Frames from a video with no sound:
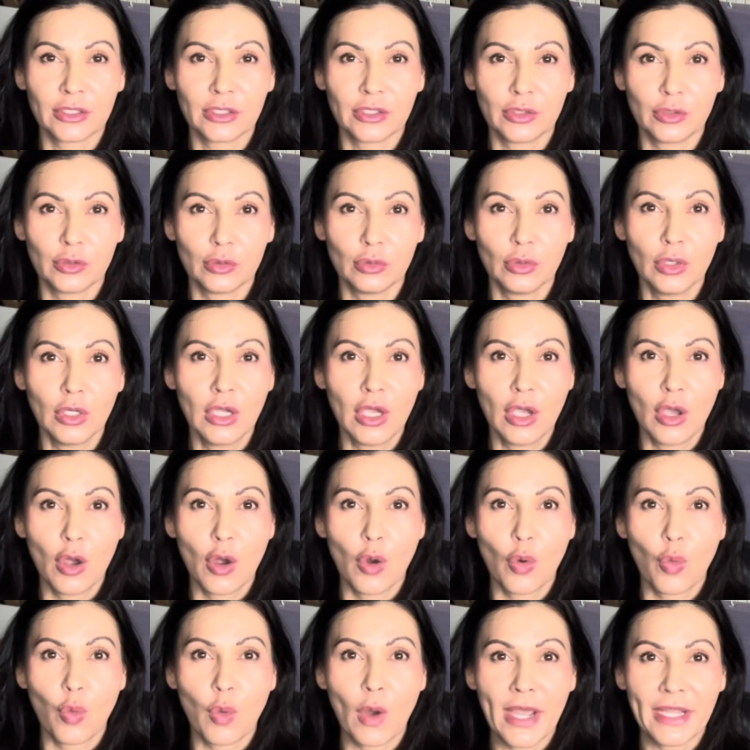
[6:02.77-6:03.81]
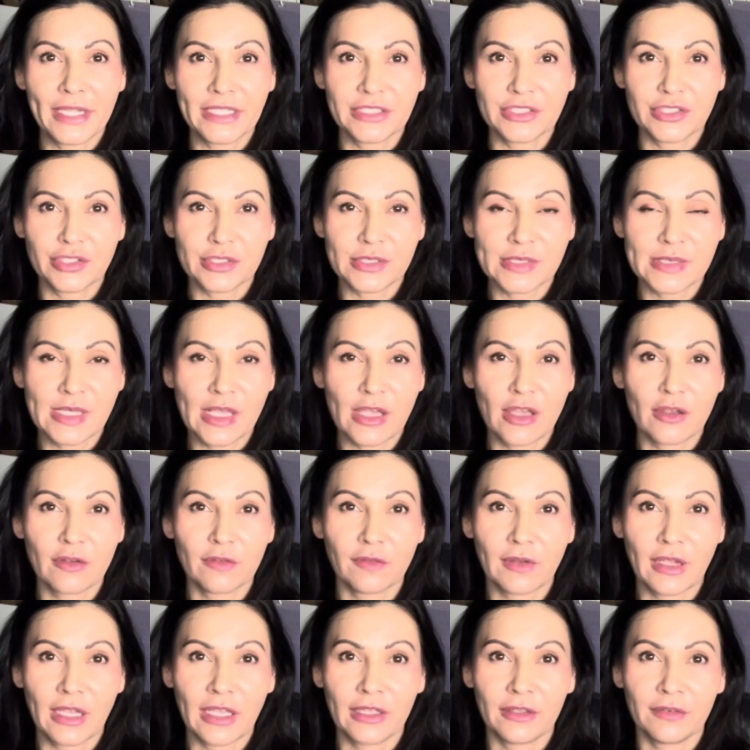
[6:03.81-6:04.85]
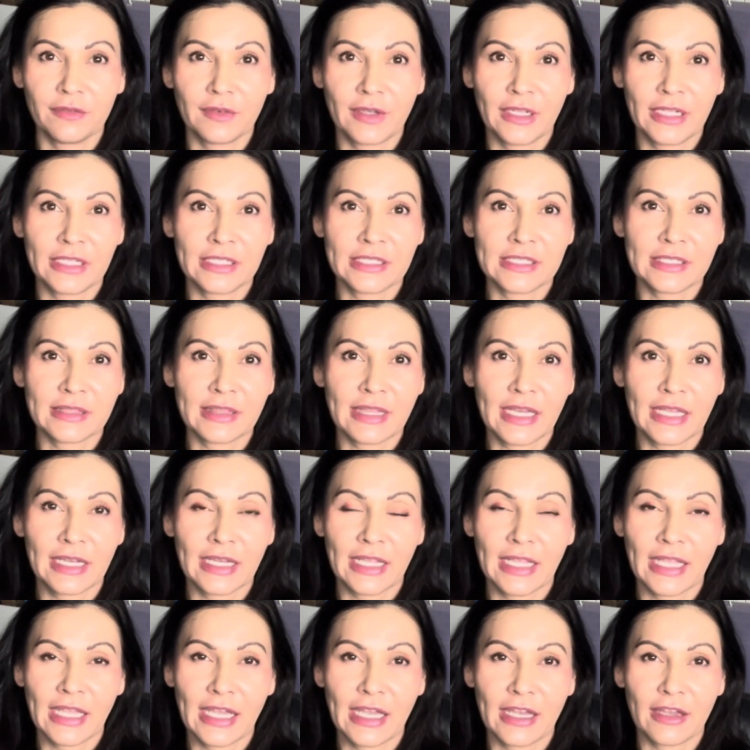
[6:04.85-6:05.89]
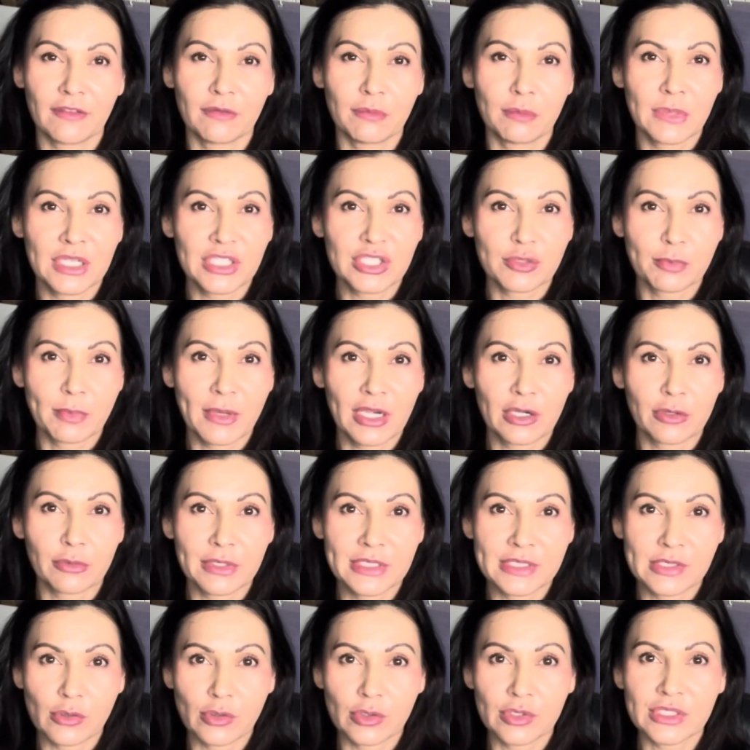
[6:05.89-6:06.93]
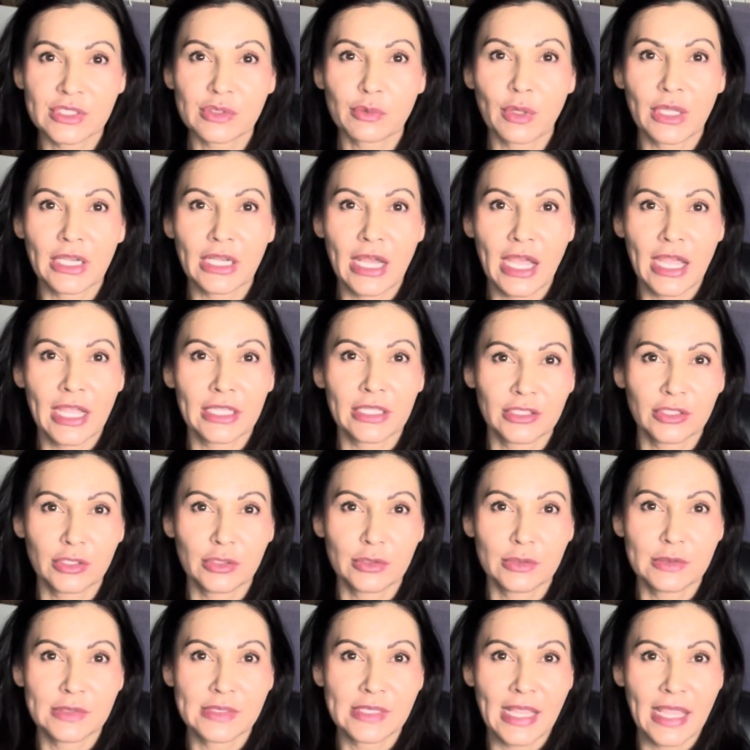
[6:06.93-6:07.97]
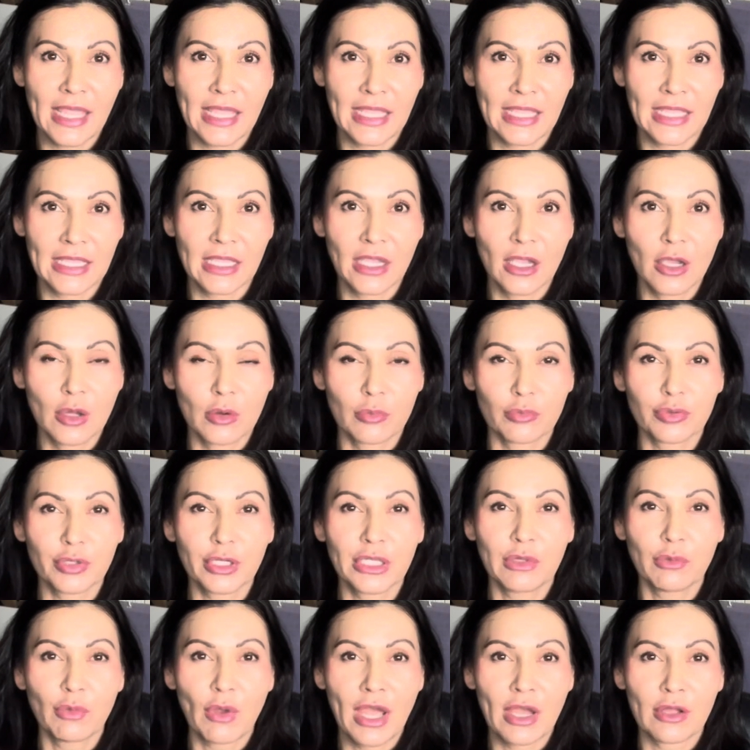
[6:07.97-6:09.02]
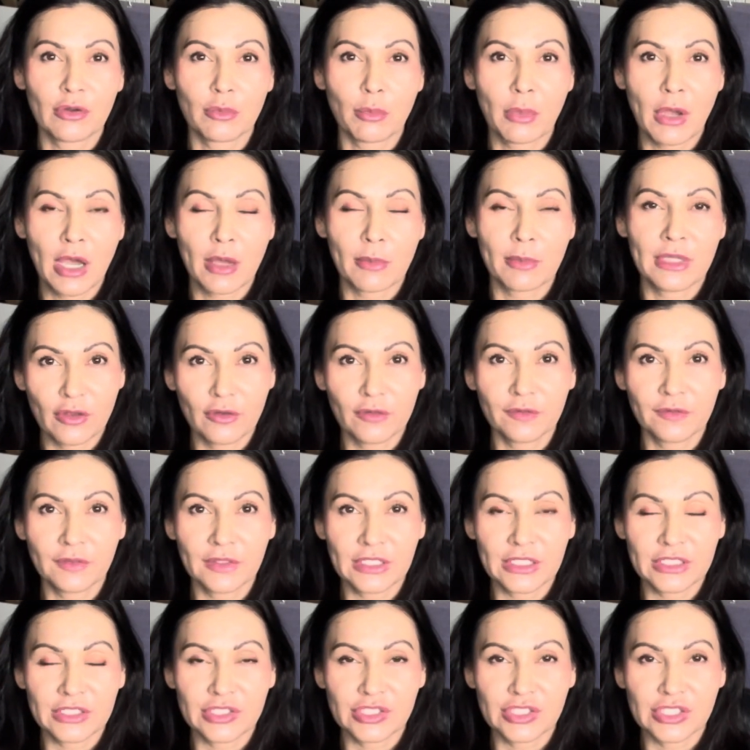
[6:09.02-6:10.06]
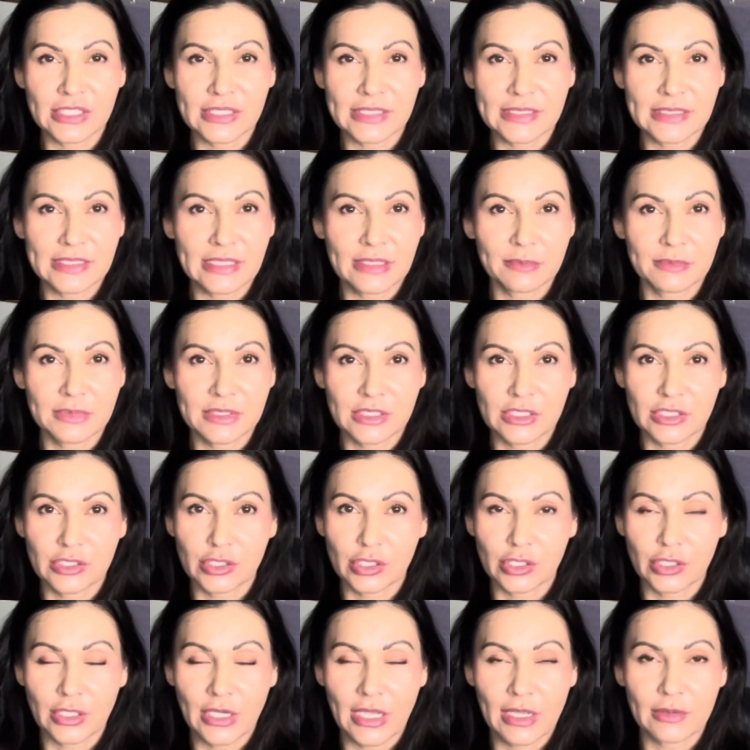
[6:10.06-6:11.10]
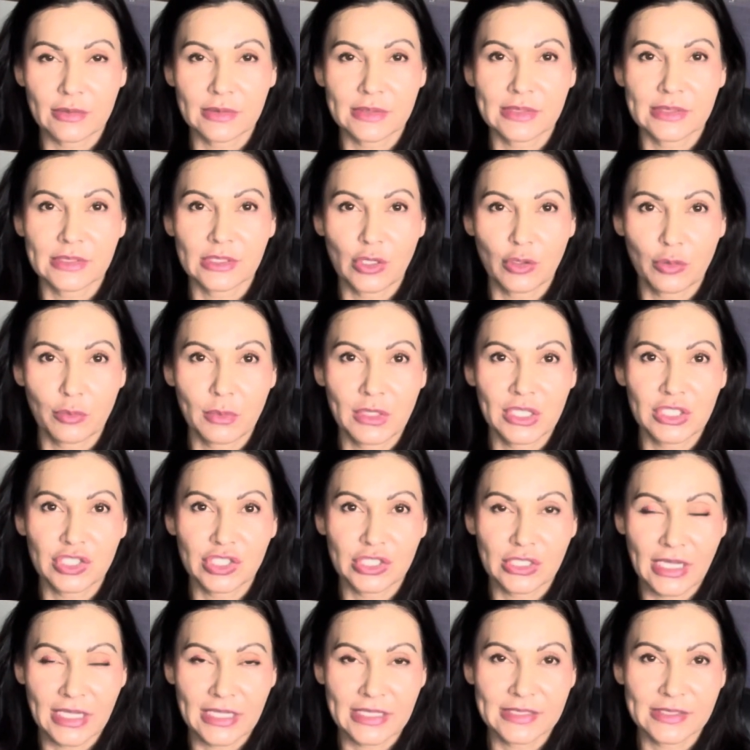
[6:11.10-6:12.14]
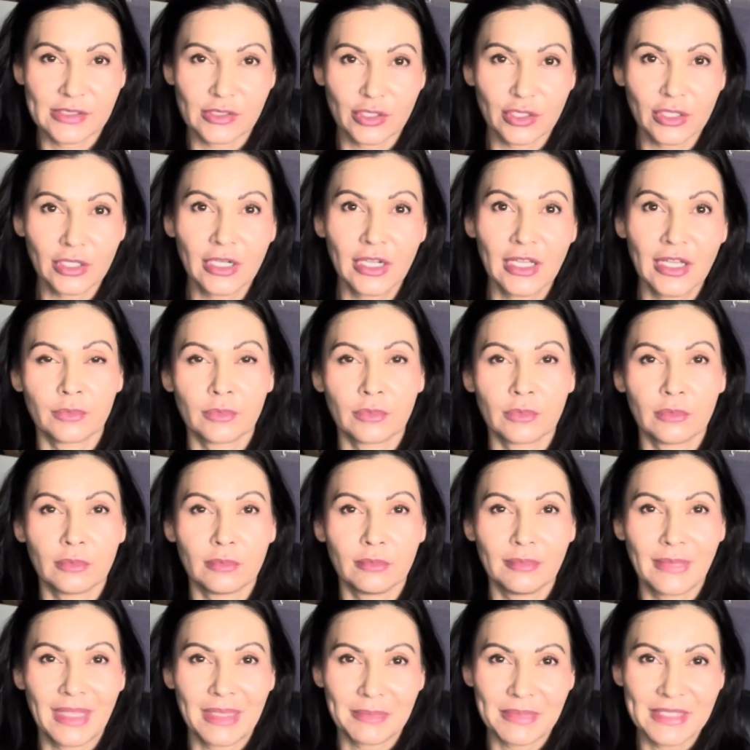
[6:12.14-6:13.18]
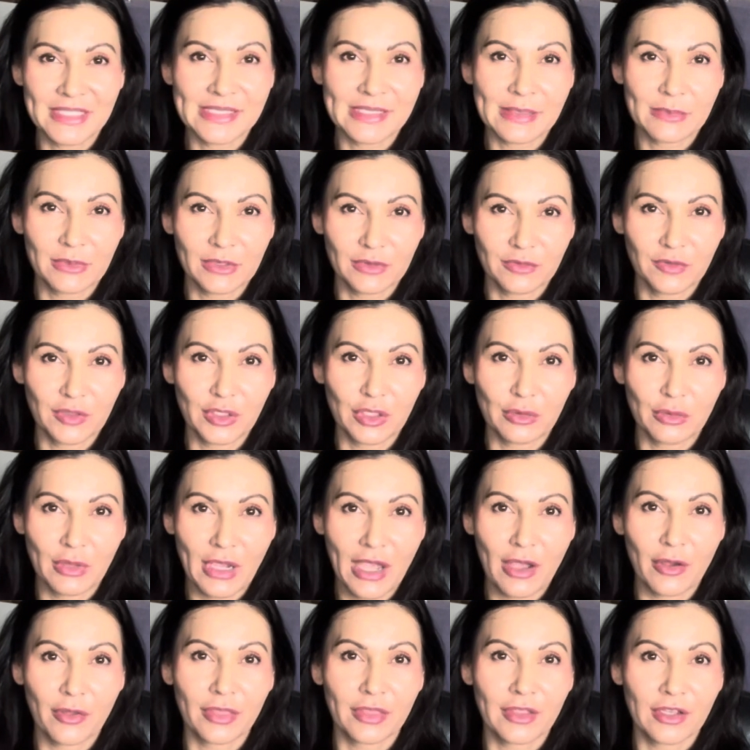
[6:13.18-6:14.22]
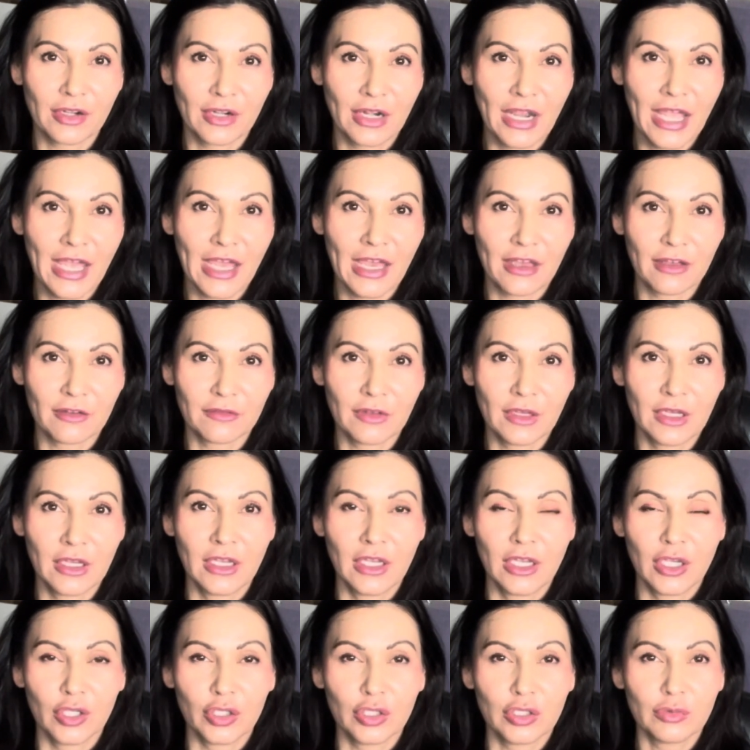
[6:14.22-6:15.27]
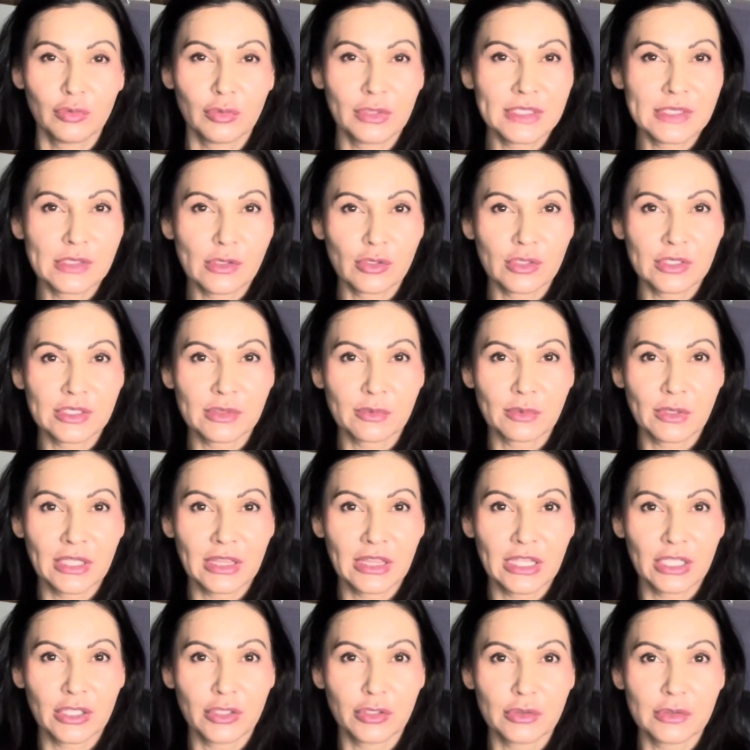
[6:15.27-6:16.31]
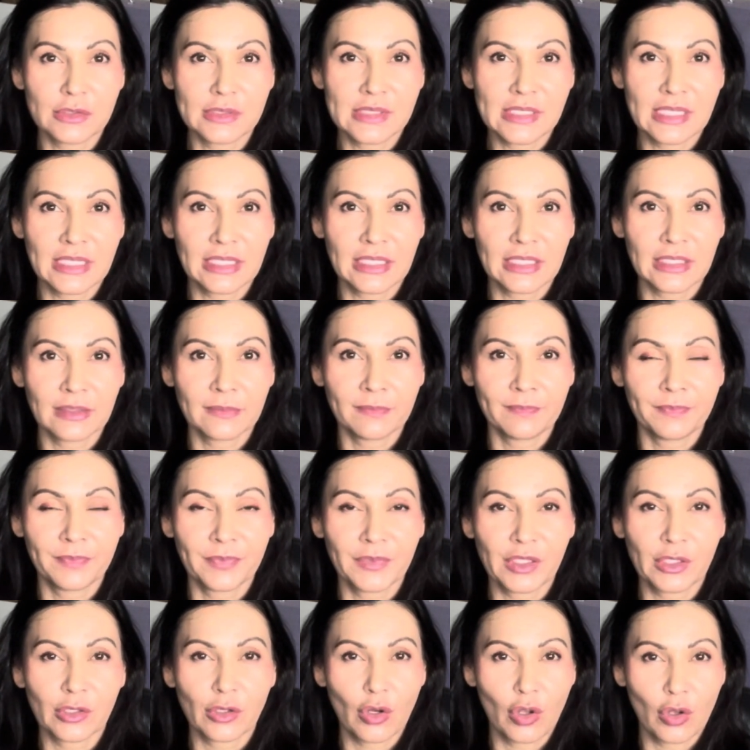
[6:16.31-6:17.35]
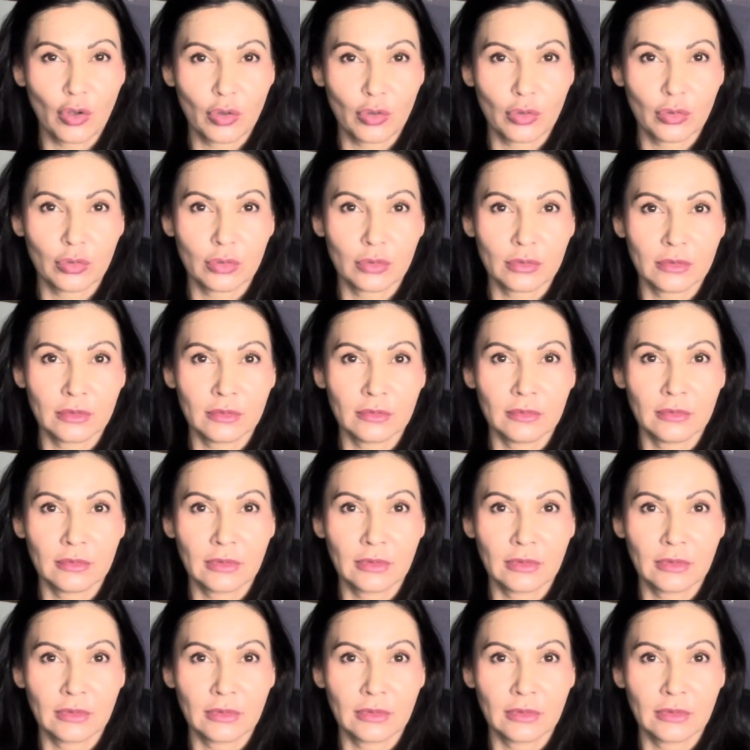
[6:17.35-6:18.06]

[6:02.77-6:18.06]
you wind yourself. I find that I have much better results when I use a pre-wound bobbin. It just seems to turn out so much nicer. Maybe some of you out there have good results with using your own